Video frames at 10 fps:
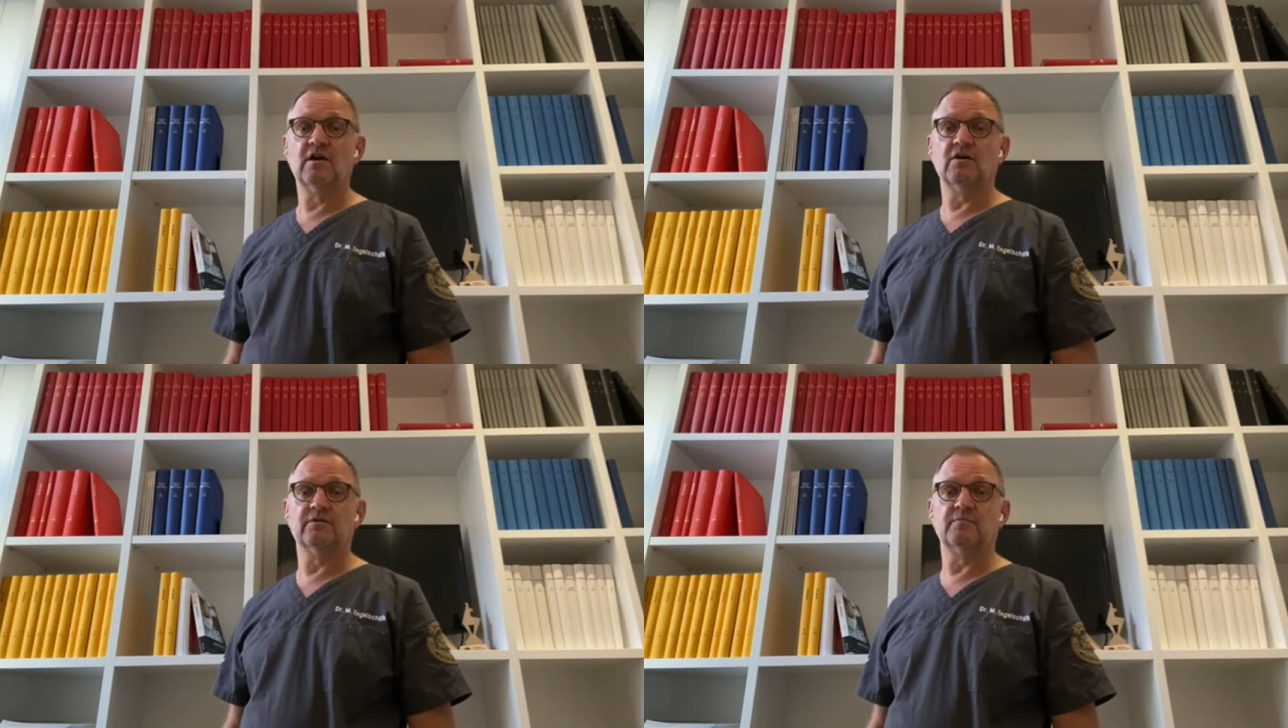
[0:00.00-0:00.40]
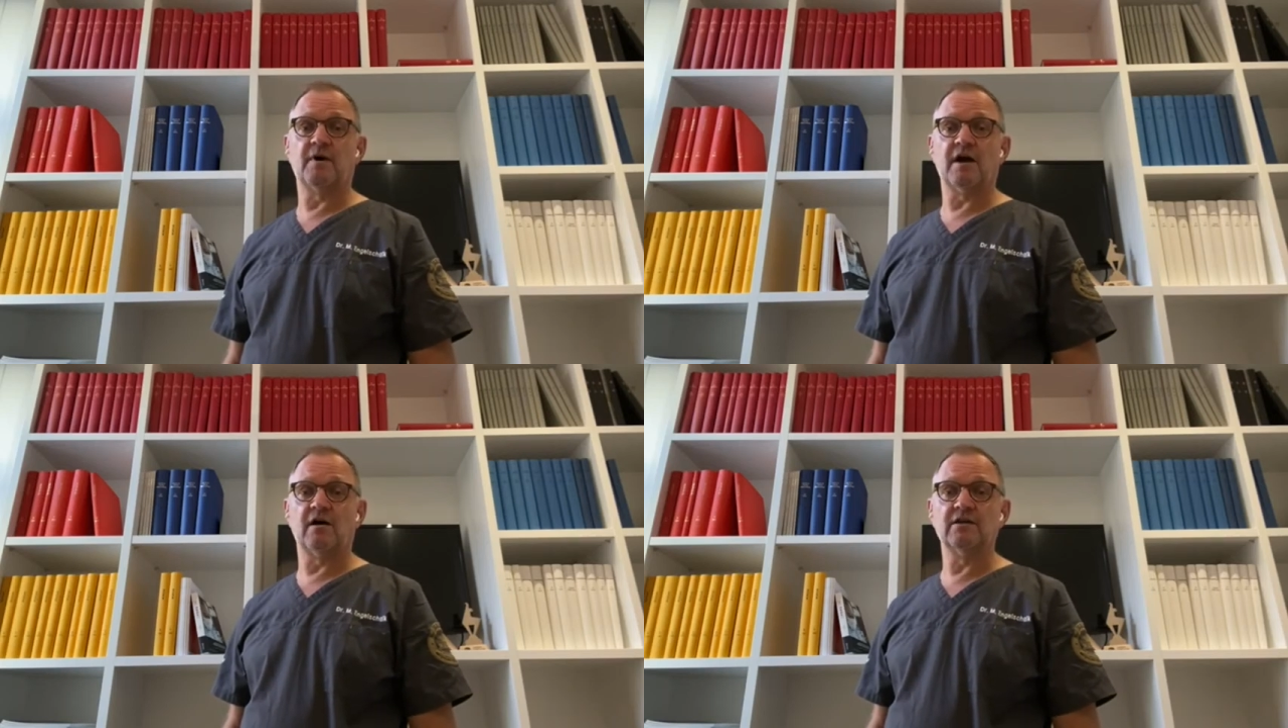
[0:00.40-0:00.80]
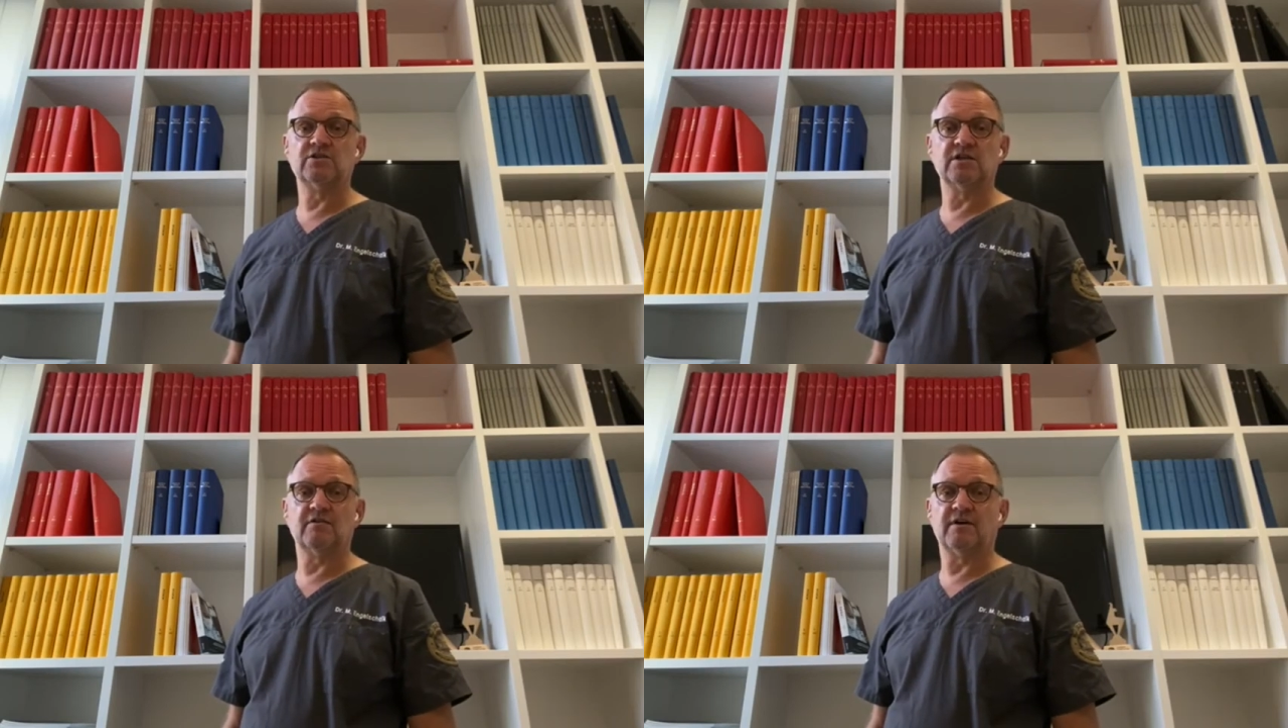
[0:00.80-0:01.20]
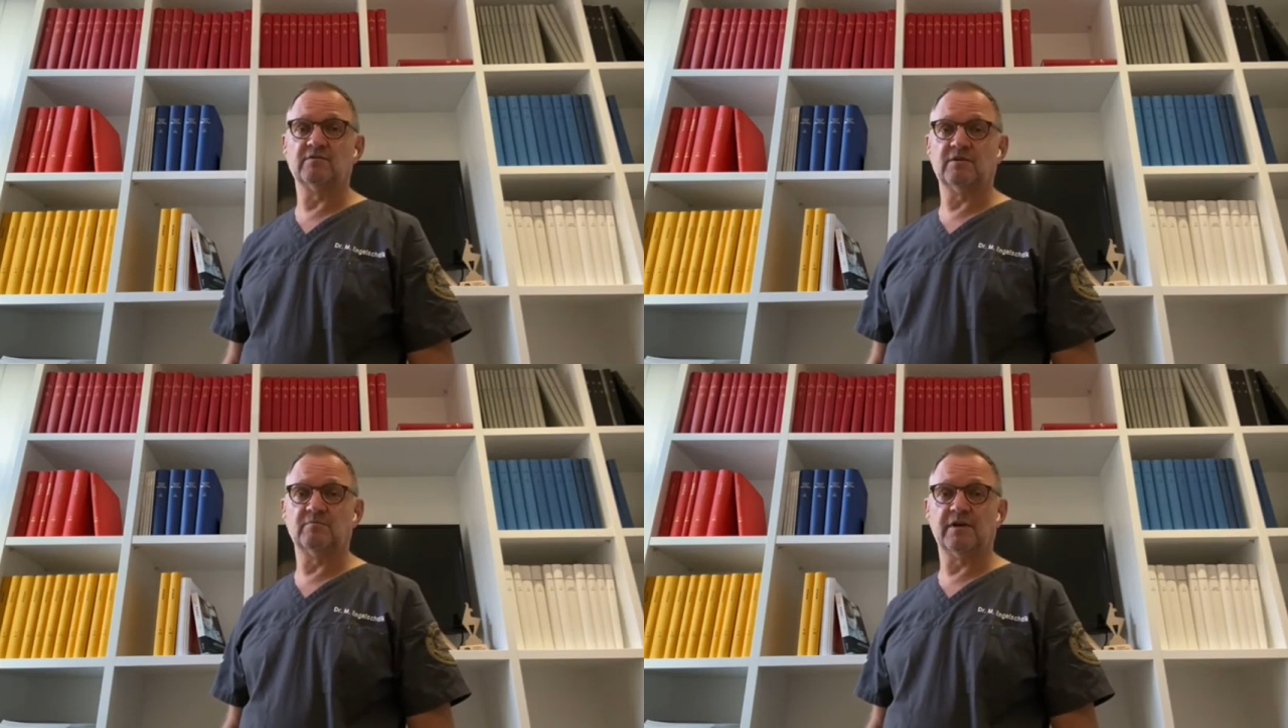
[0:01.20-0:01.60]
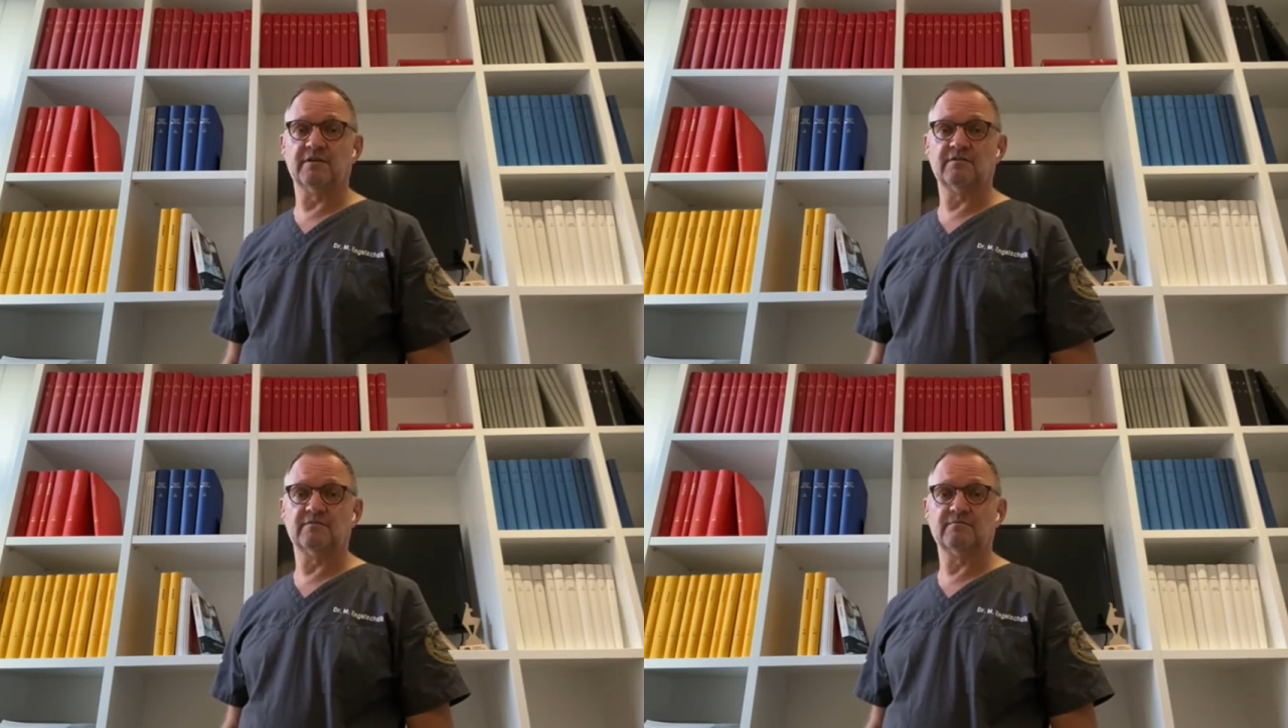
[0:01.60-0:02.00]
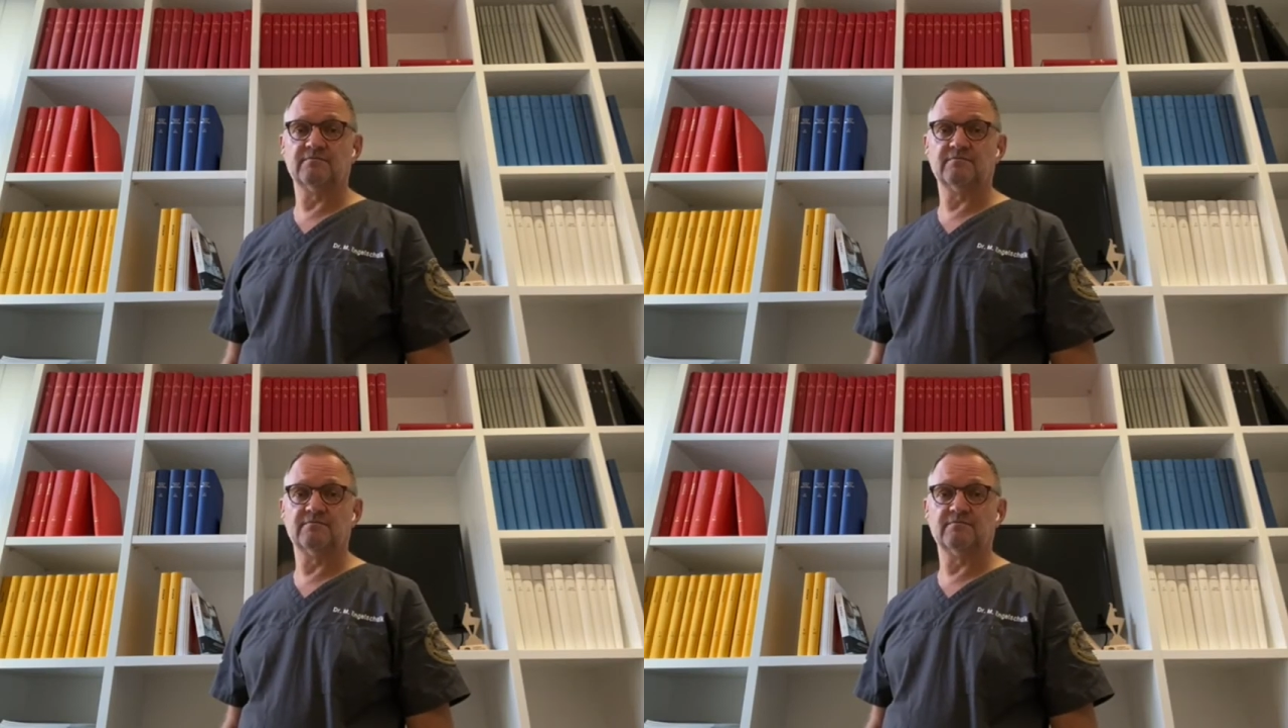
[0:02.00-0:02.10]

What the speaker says: on the biology around implants.